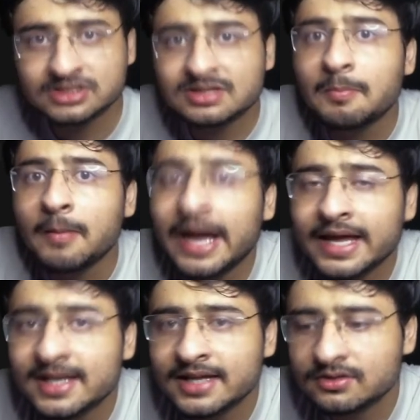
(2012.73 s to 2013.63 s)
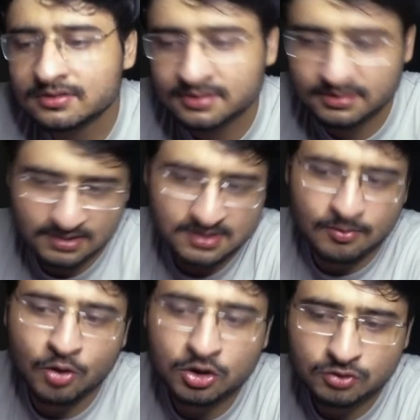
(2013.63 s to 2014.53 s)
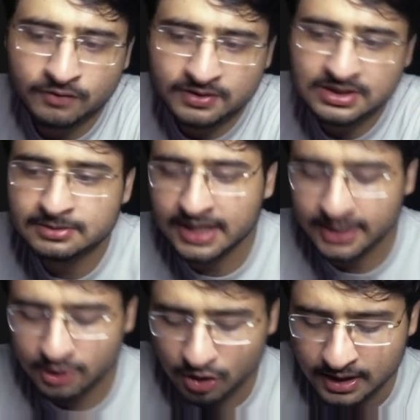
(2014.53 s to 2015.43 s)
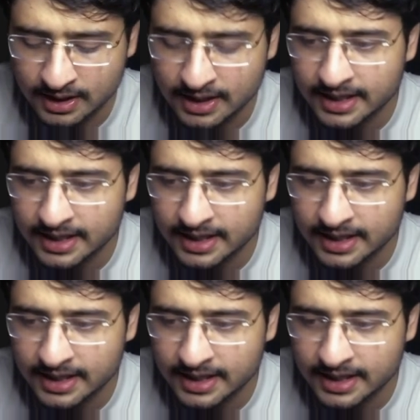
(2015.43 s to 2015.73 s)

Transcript: This is the my length. This is the box on which I'm standing on.